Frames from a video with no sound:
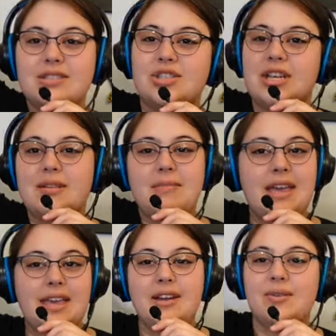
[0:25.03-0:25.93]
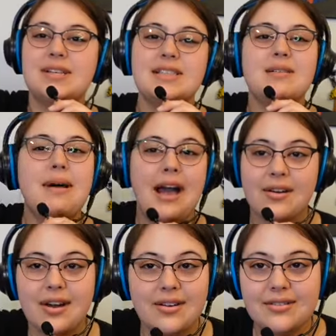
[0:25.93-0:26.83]
shit making noise in the
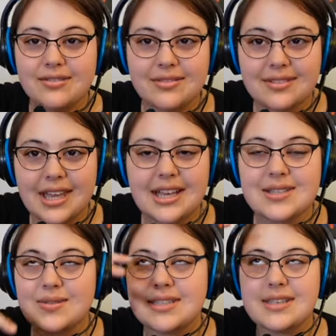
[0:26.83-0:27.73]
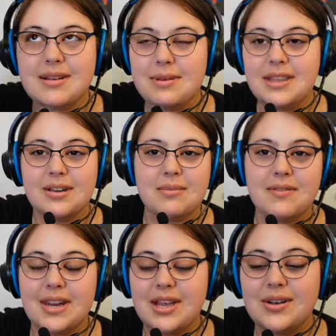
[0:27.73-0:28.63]
background. Like, it's always gonna be there in my
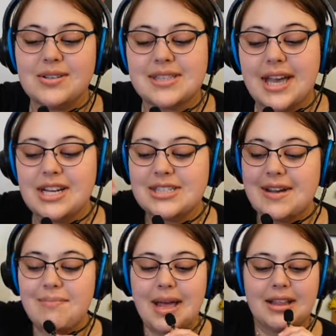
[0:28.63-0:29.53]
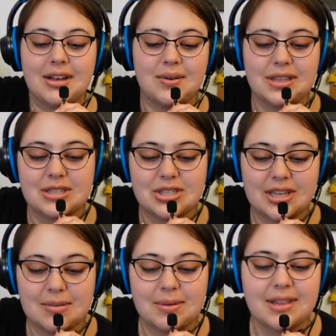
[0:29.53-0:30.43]
videos. Like, I just have bad luck with this
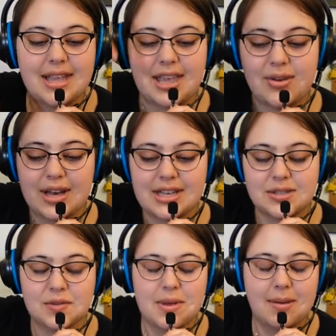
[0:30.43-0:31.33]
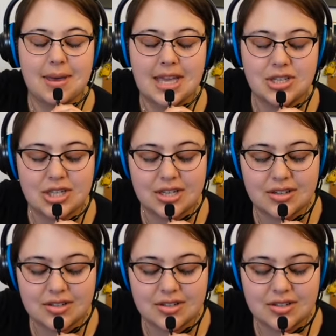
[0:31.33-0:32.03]
shit, but thank you guys for being patient and